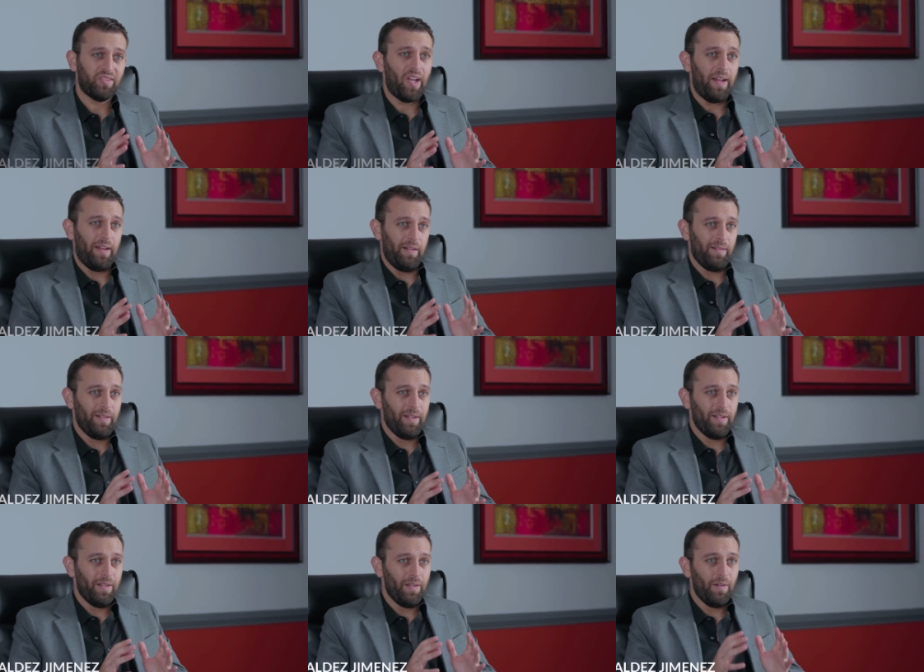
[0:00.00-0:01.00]
excited
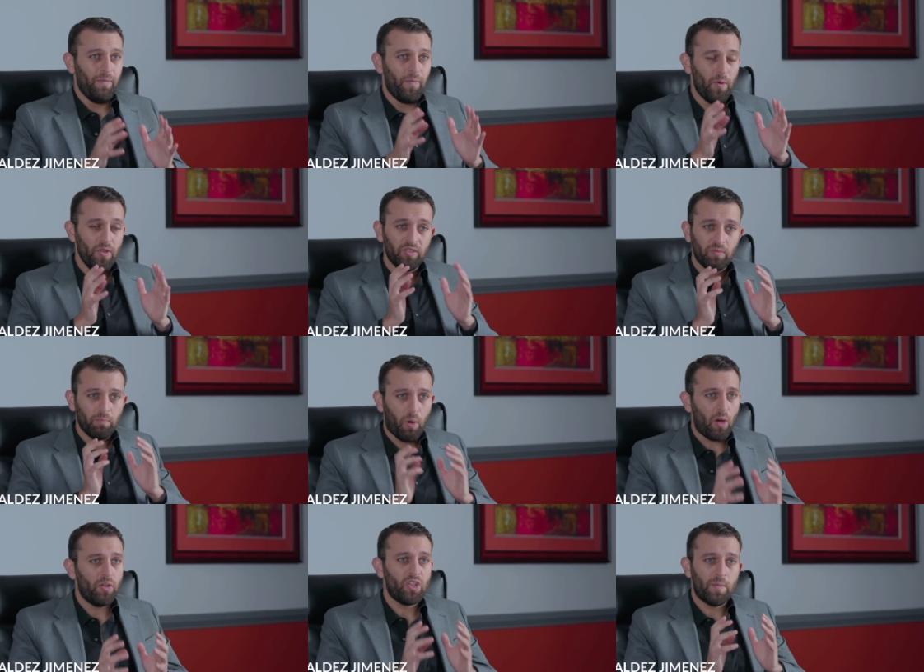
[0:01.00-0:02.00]
for this
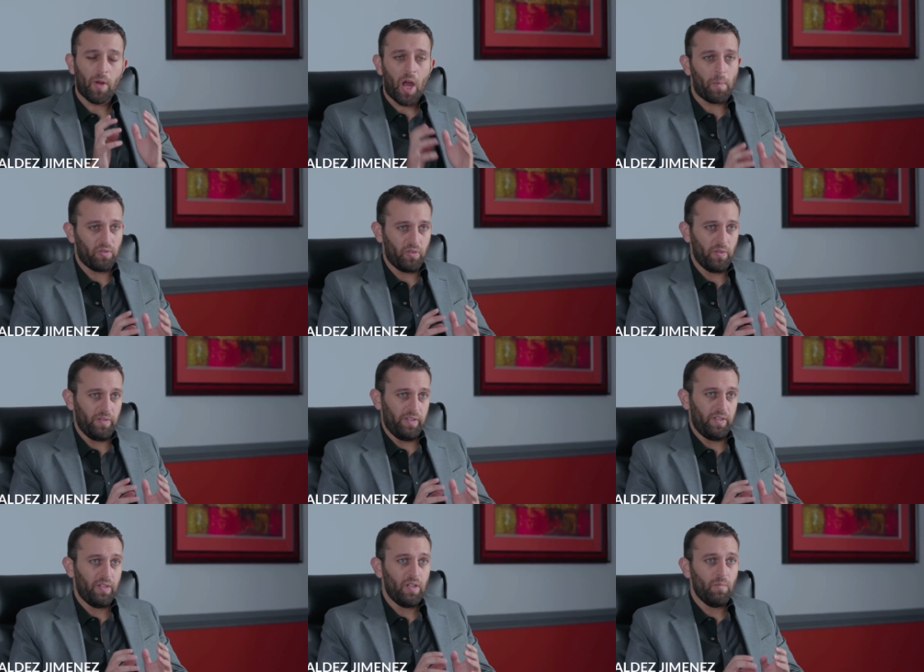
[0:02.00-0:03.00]
partnership opportunity
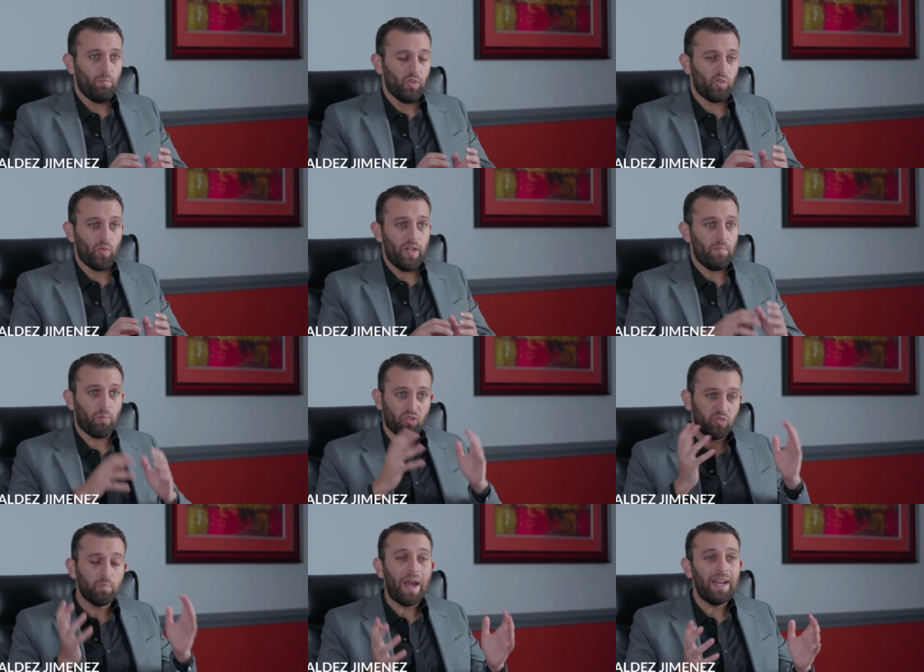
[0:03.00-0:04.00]
between
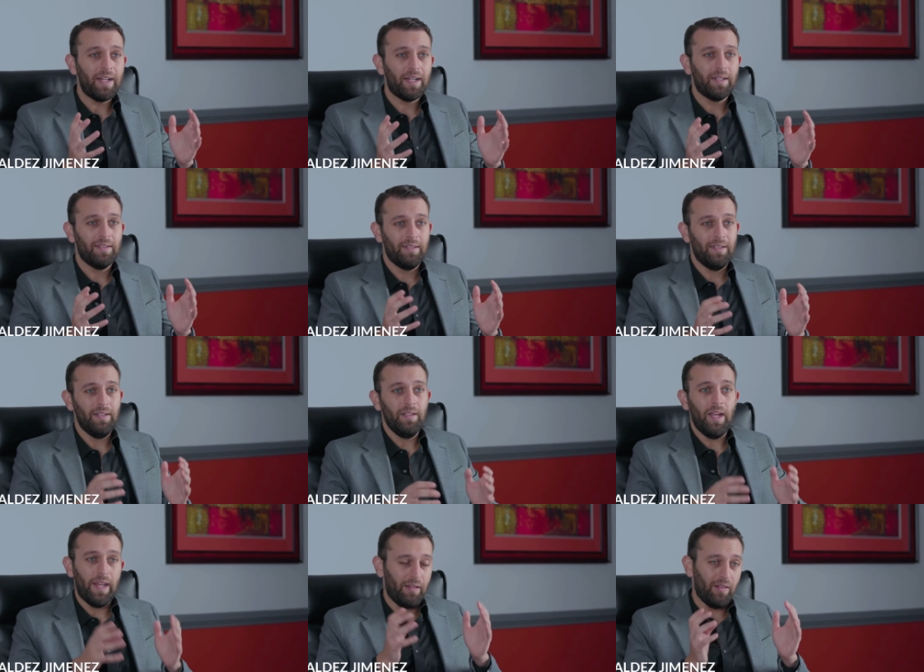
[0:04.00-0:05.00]
Prospanica
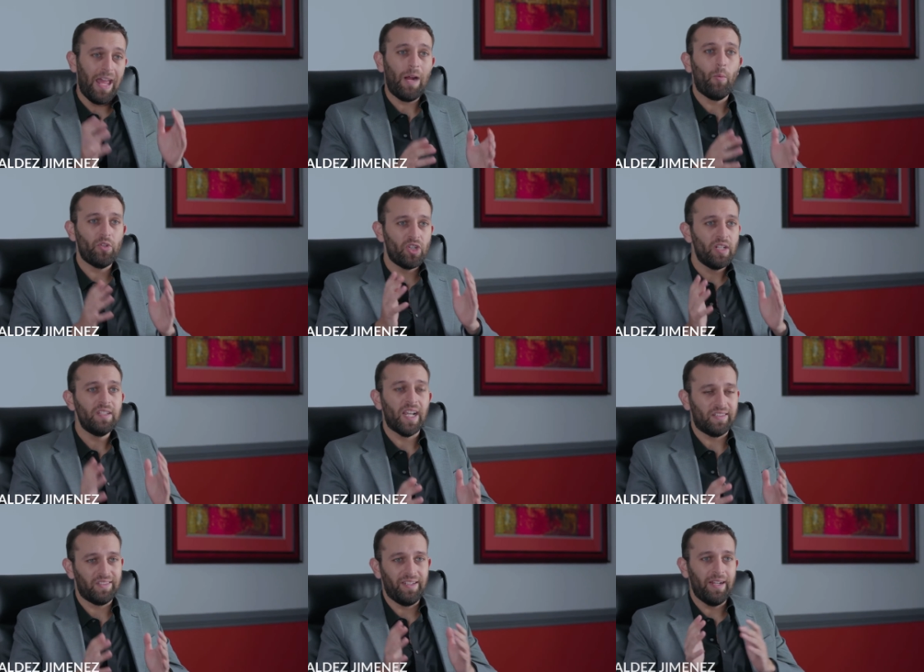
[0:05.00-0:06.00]
and Language
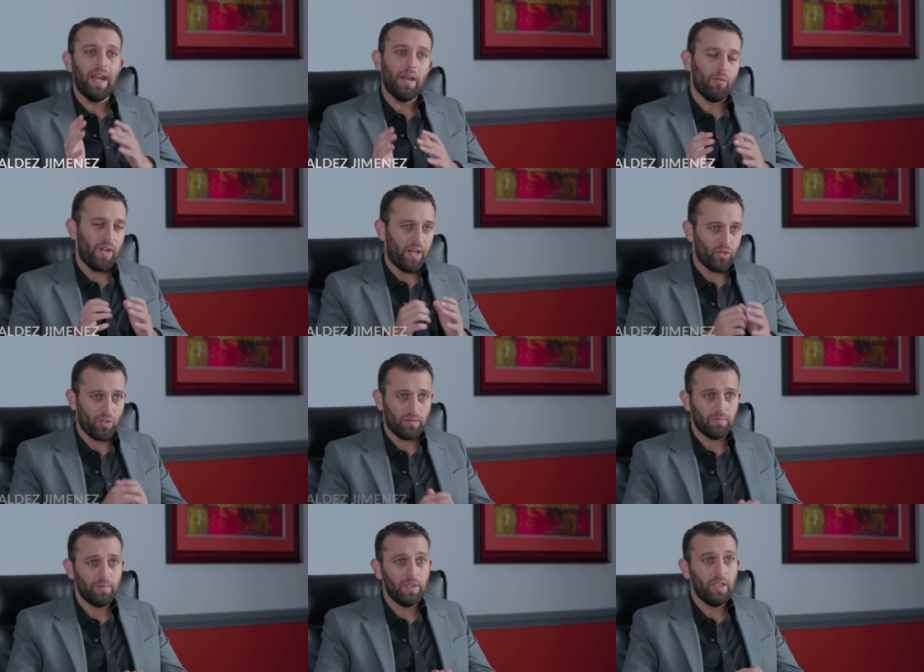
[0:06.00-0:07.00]
Testing International.
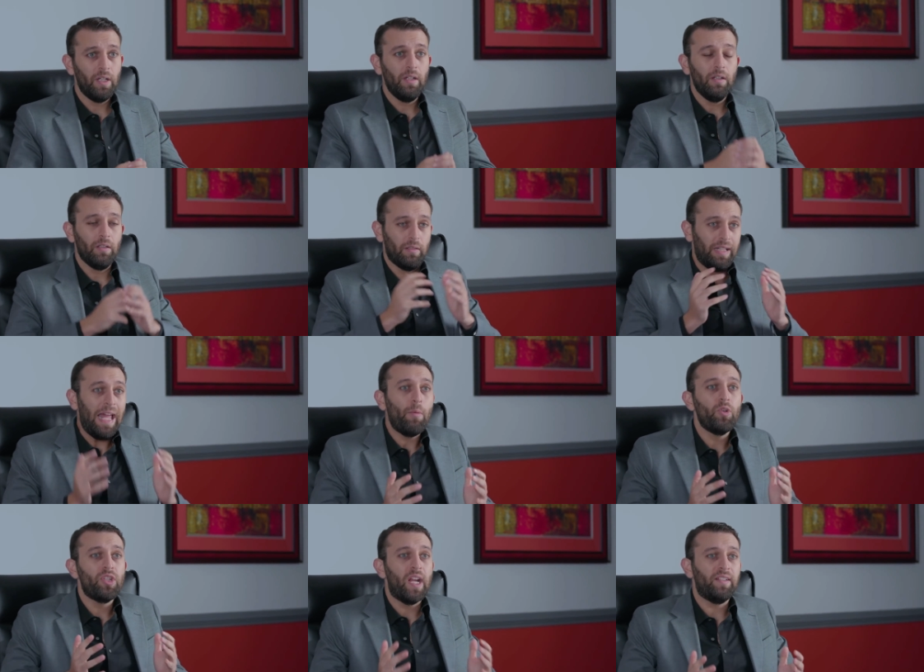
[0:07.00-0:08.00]

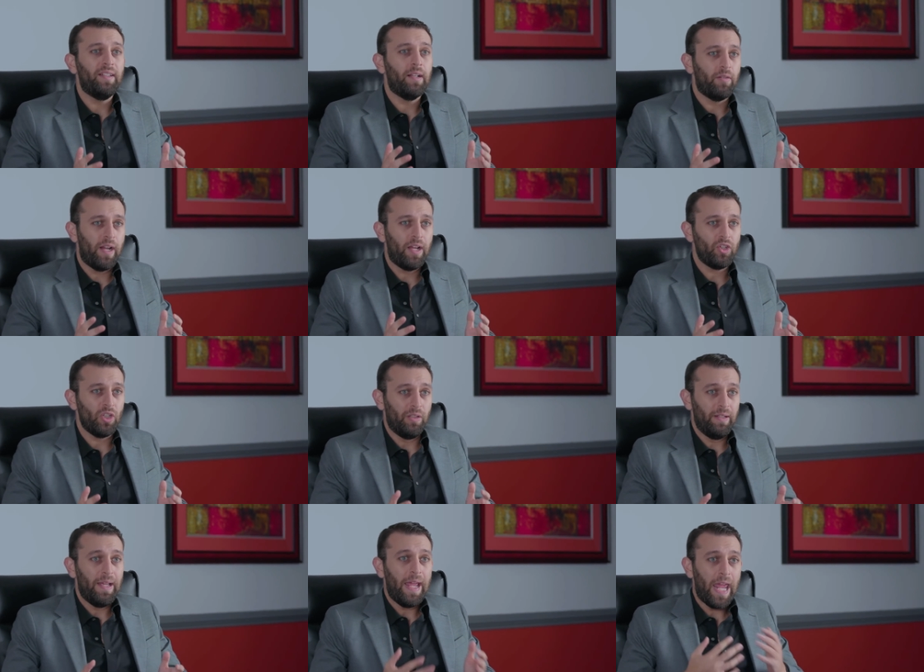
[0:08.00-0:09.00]
Language Testing
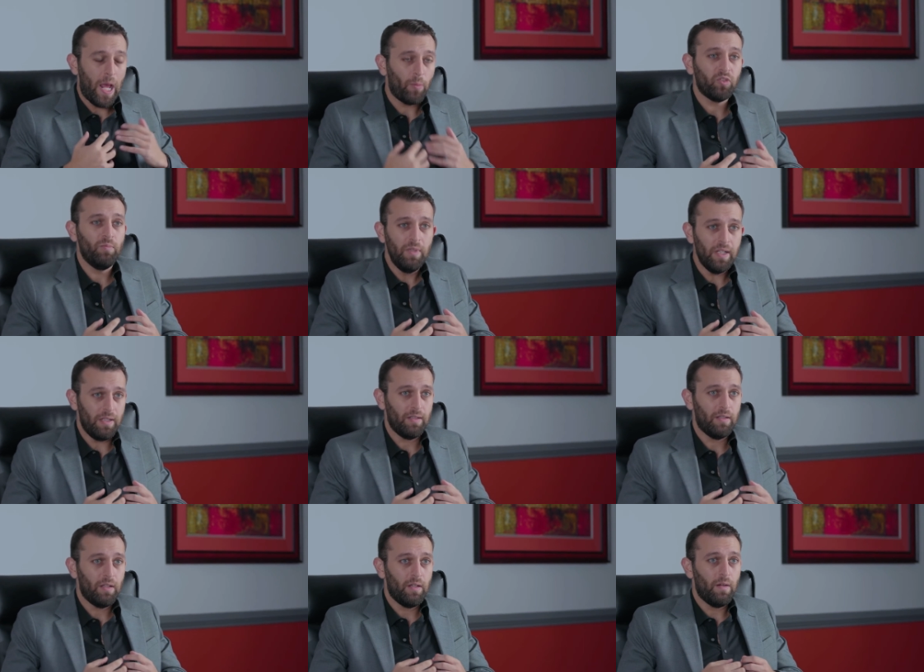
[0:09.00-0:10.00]
International helped me
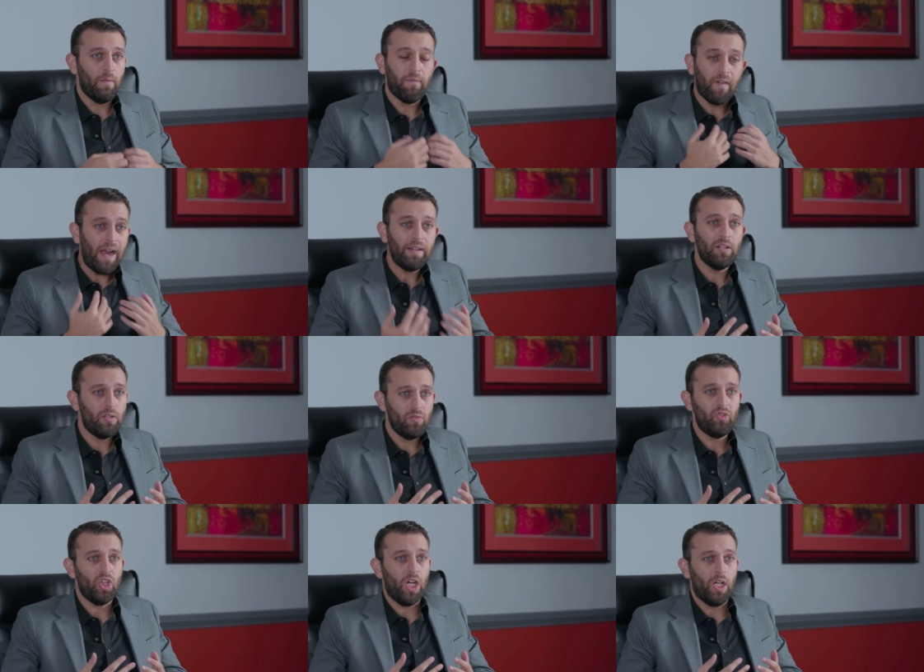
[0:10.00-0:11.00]
find a new
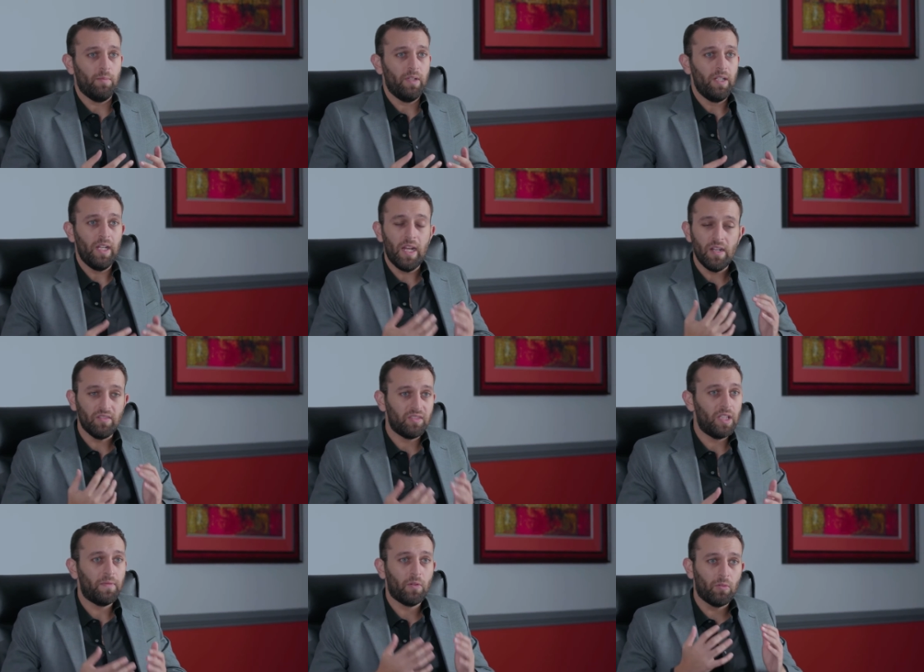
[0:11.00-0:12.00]
job in this
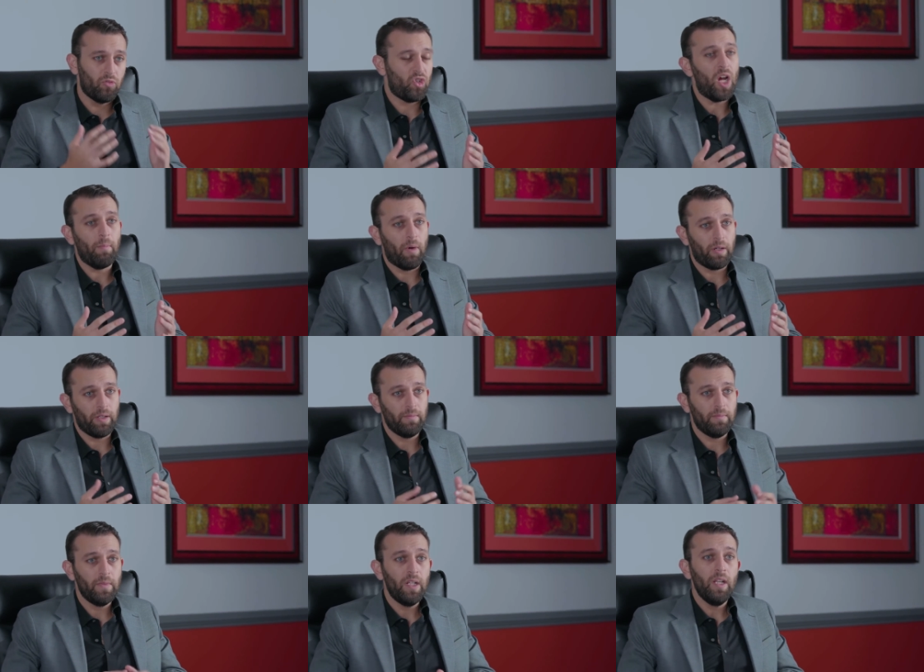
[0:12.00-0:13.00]
difficult job market.
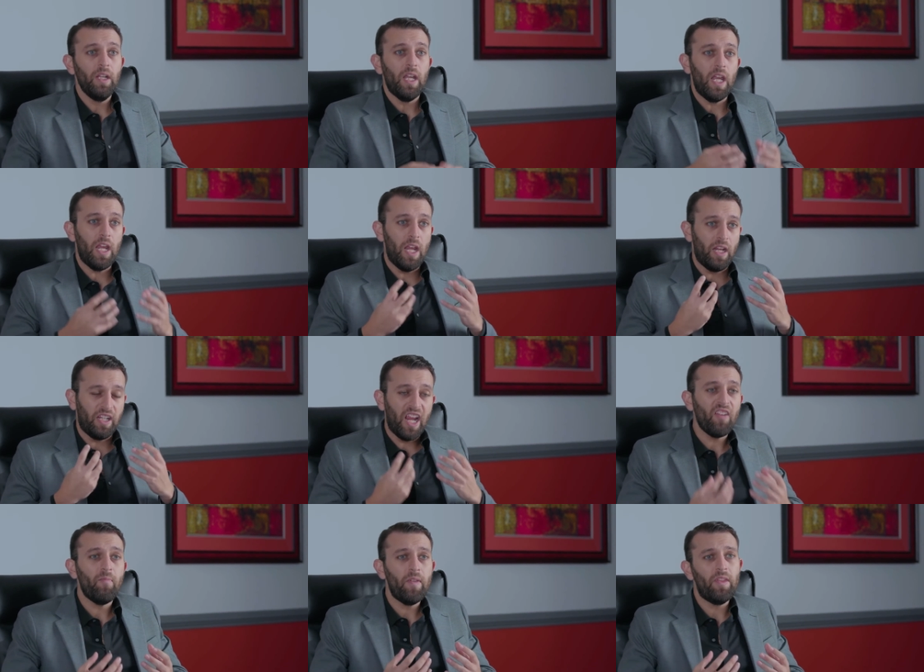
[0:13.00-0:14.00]
It
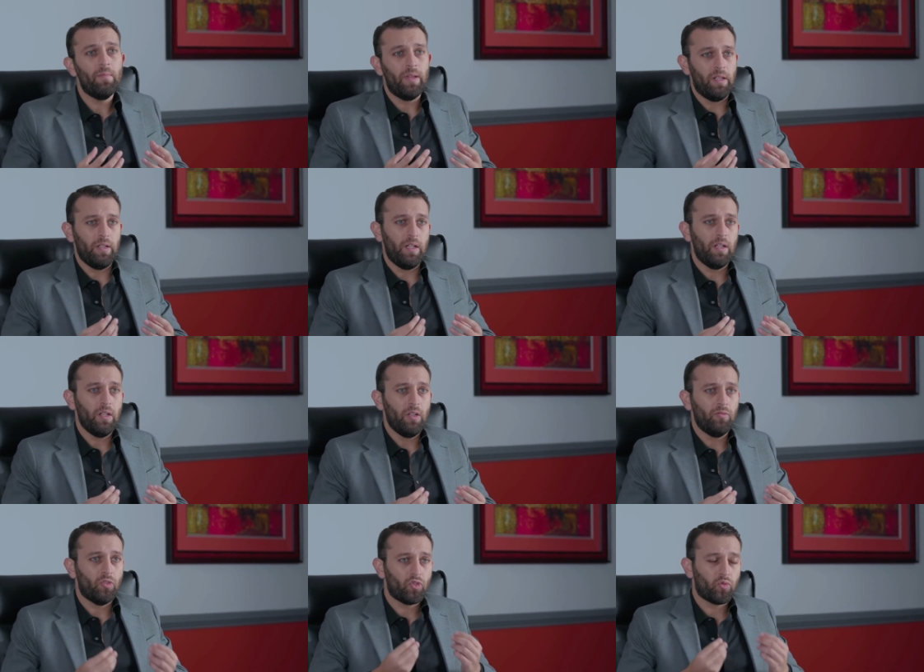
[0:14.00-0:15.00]
gave me the ability
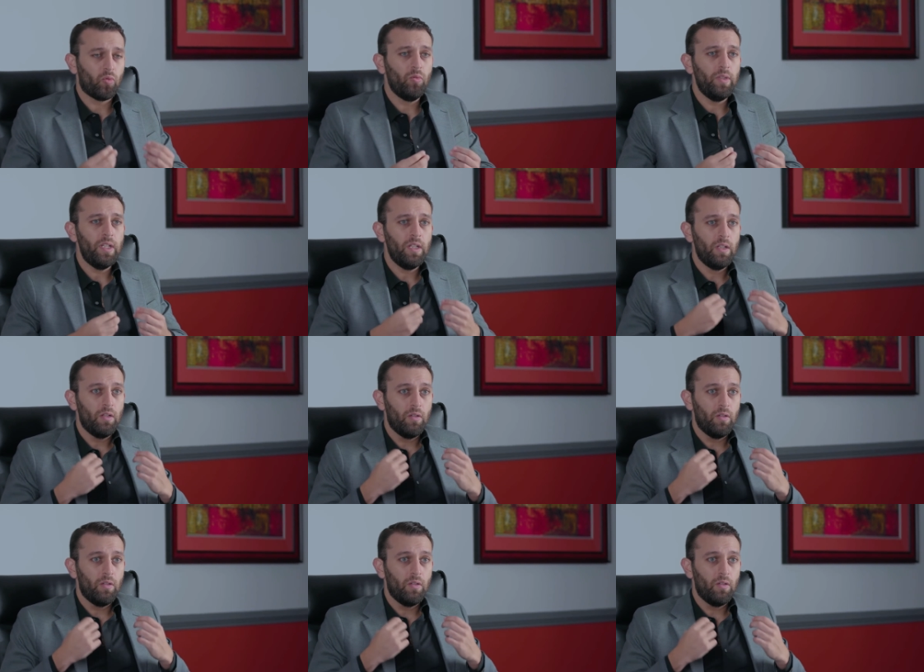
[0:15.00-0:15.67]
to truly